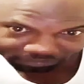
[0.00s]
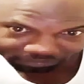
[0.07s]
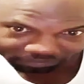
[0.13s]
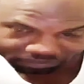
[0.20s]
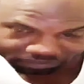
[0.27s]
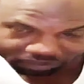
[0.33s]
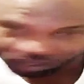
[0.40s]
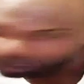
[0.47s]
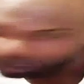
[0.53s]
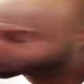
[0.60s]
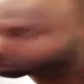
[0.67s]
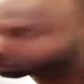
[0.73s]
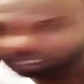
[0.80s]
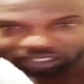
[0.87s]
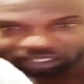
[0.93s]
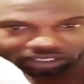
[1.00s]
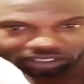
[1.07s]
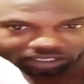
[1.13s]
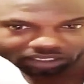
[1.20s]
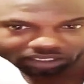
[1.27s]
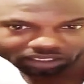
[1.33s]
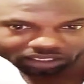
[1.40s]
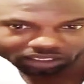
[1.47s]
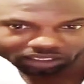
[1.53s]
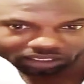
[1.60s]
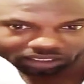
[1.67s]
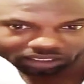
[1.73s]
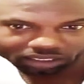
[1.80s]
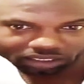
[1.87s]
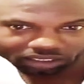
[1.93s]
Yeah dog.
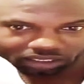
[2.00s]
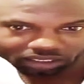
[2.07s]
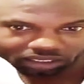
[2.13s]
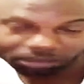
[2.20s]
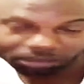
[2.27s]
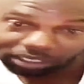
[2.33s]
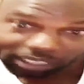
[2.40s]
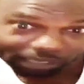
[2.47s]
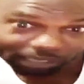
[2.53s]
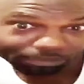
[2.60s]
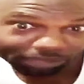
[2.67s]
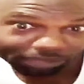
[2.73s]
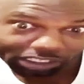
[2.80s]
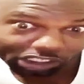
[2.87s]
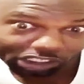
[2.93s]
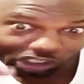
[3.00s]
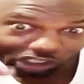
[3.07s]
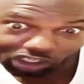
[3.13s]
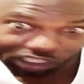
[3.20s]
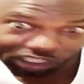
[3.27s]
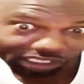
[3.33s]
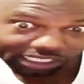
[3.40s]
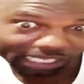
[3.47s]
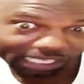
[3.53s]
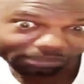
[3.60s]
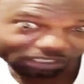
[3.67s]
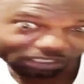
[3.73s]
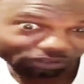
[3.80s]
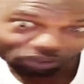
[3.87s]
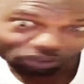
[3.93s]
Him a ramp with the junglist and
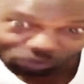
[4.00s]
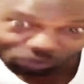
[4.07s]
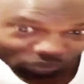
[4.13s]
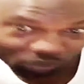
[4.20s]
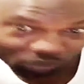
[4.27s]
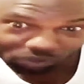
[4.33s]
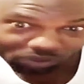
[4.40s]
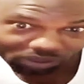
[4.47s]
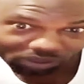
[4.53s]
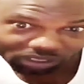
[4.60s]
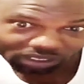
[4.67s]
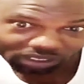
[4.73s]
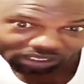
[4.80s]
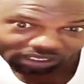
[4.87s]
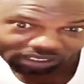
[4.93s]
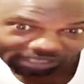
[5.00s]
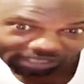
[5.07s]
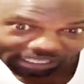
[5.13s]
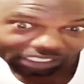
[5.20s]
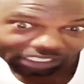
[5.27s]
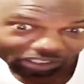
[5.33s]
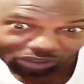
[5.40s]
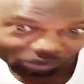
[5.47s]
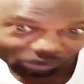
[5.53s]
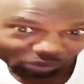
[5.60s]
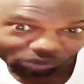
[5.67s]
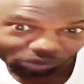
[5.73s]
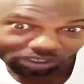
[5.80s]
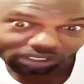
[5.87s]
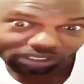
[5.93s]
even know. Say yo
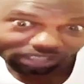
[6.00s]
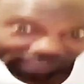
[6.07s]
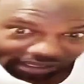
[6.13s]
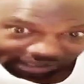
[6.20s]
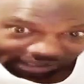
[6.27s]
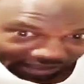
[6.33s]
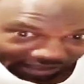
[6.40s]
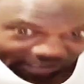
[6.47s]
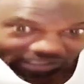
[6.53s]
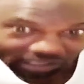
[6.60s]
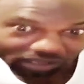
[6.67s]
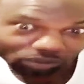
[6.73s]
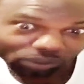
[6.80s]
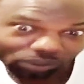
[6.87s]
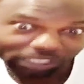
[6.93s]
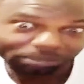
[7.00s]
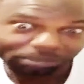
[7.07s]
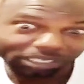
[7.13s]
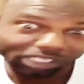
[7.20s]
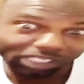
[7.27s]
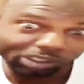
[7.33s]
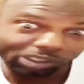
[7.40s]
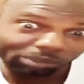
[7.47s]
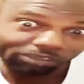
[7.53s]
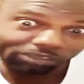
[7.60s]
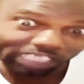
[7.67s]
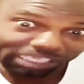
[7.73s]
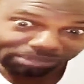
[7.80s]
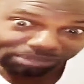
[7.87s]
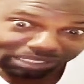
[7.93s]
youth easy. Today the man come for
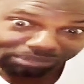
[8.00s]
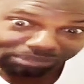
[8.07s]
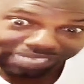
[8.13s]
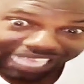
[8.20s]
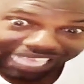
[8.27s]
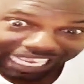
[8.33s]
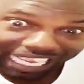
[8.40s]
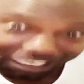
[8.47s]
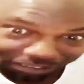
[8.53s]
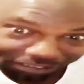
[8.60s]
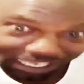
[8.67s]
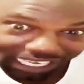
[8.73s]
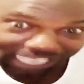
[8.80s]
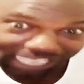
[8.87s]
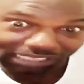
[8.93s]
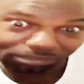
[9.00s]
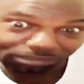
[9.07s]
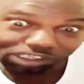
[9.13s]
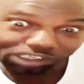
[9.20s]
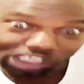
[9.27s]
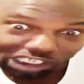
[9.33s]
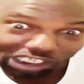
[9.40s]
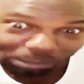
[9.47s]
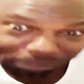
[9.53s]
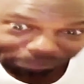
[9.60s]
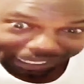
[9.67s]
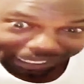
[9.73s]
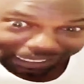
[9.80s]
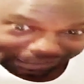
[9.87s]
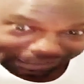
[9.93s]
give him life dog. Him cheap
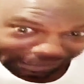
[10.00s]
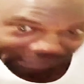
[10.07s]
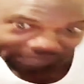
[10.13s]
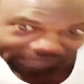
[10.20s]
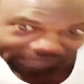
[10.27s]
pints.